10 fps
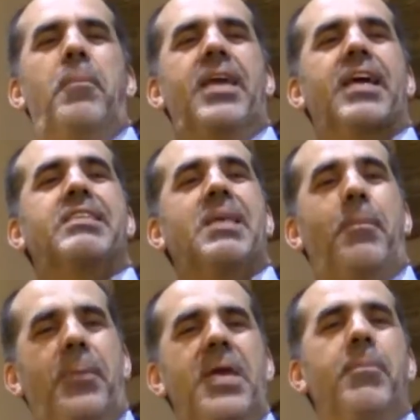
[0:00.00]
because
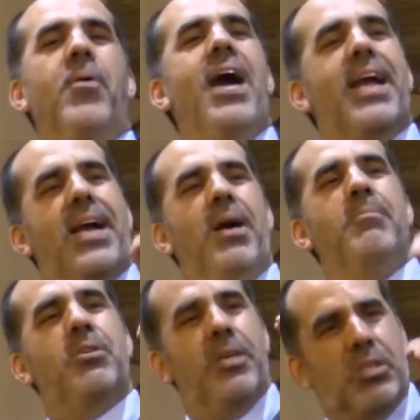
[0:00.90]
the people had
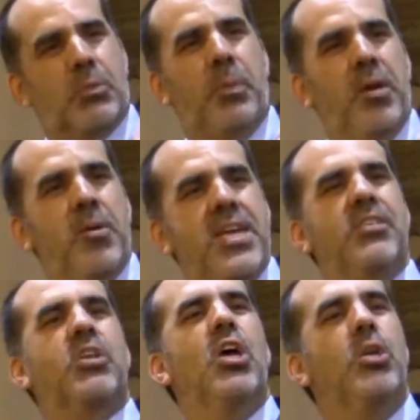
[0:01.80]
come to
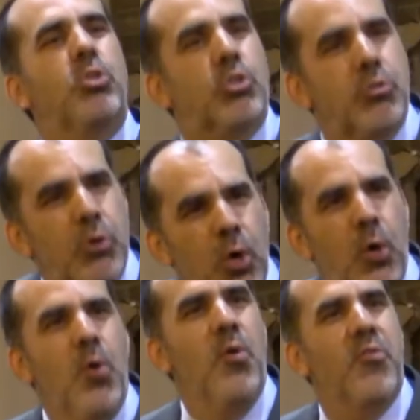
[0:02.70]
experience
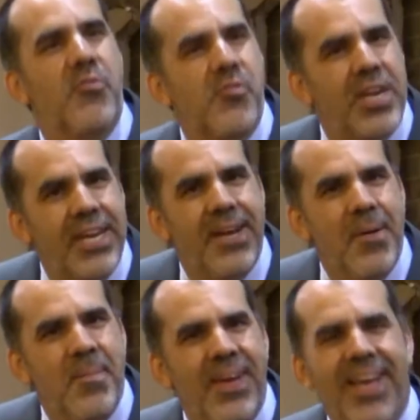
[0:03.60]
true
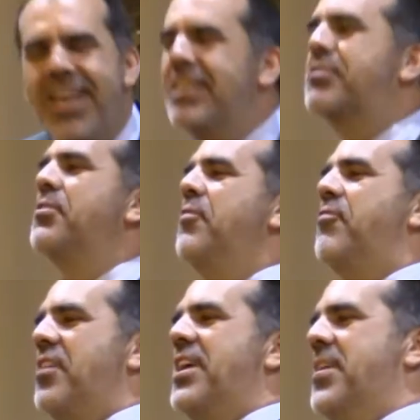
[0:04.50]
freedom. True
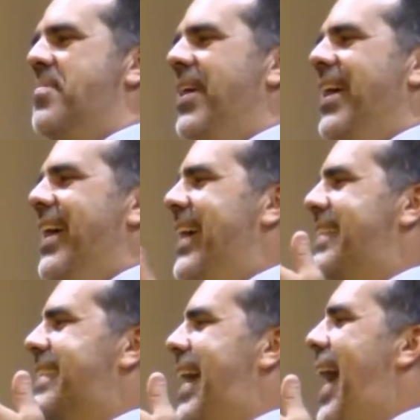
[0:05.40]
freedom
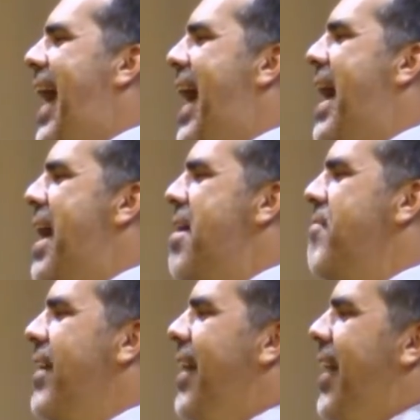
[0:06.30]
is to
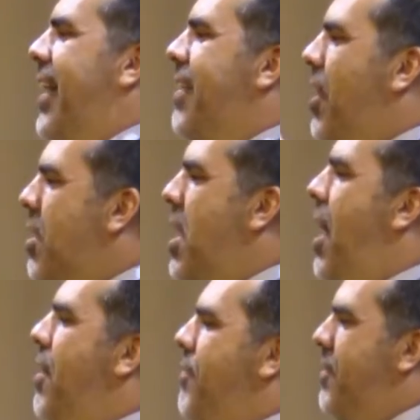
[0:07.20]
have the
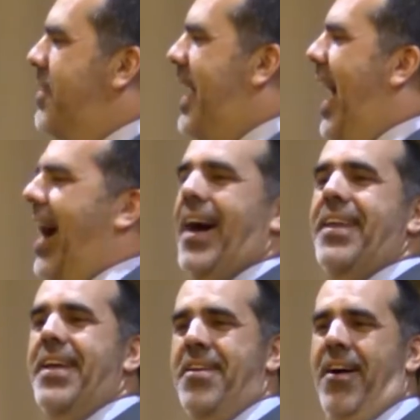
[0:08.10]
love of
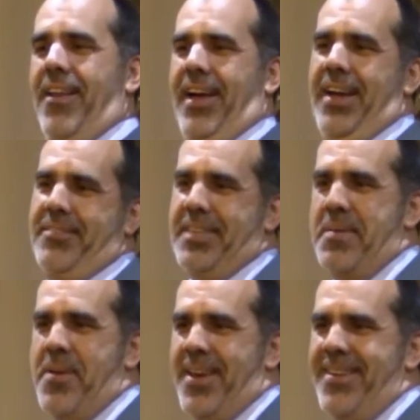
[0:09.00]
God in our lives.
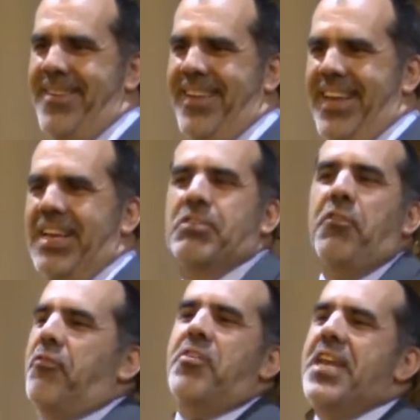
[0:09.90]
Amen? Amen.
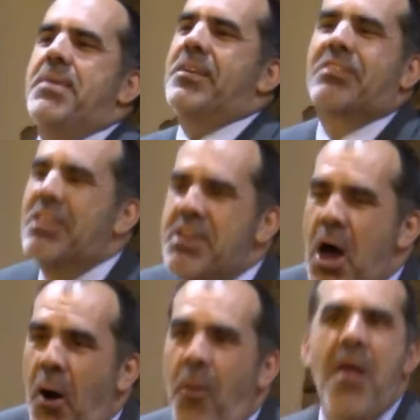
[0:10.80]
True freedom is to
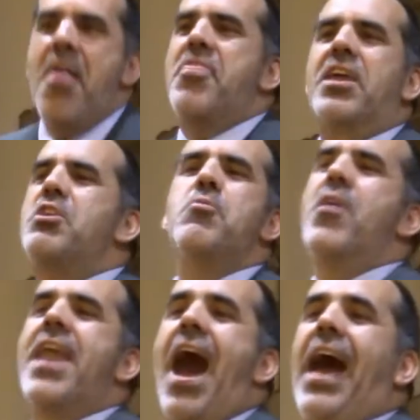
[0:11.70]
know that you
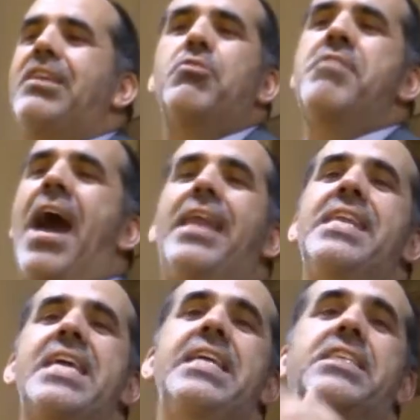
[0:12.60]
and I do
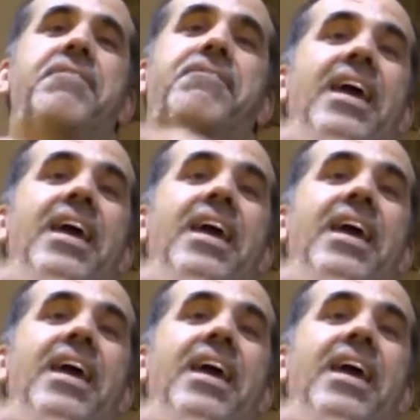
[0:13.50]
not need to